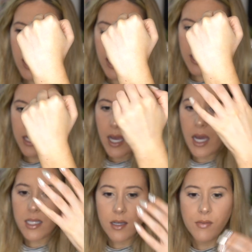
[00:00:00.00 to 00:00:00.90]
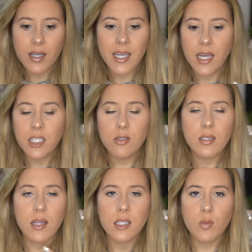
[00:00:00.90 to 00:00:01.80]
highlight. I love, again,
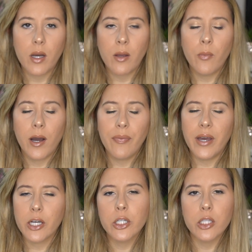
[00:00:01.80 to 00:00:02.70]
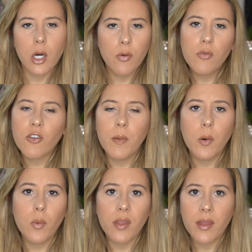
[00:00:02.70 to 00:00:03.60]
using this when I want that glow
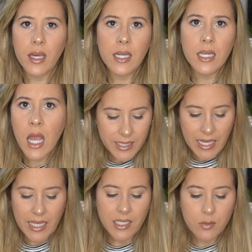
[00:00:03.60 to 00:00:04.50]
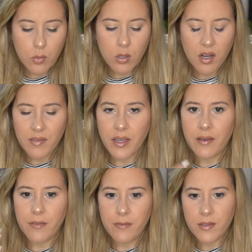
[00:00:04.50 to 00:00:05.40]
from within. Again, is more of
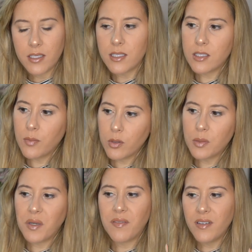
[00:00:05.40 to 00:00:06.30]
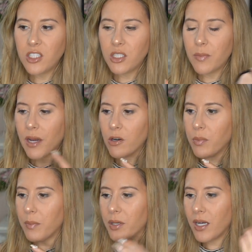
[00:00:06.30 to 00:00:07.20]
a, this is supposed to be a finishing powder,
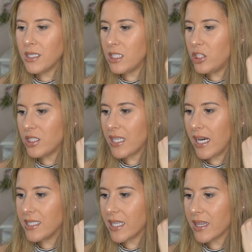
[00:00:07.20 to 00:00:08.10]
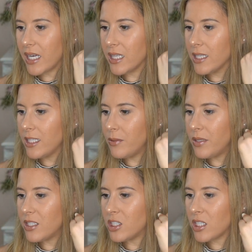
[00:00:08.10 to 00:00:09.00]
but because it just has like that little bit
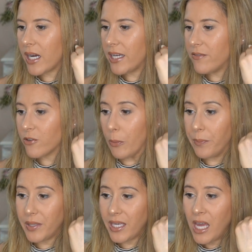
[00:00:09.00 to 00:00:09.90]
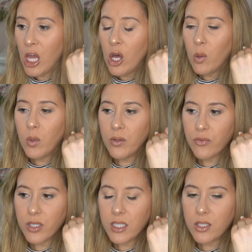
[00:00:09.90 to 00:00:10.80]
of shine for me, wouldn't
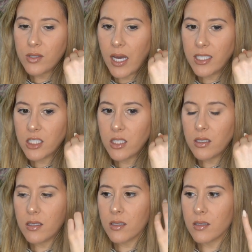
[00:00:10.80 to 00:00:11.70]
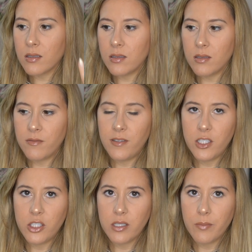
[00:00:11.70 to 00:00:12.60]
really use it as a
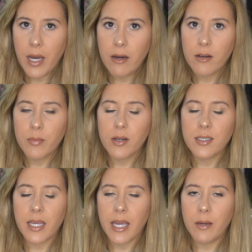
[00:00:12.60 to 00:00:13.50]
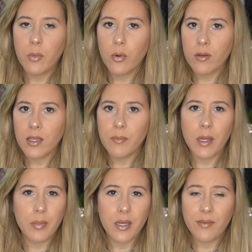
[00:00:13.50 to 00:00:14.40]
finishing powder because I am oily.
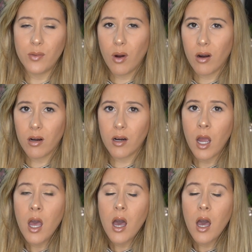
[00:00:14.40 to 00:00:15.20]
Maybe if you are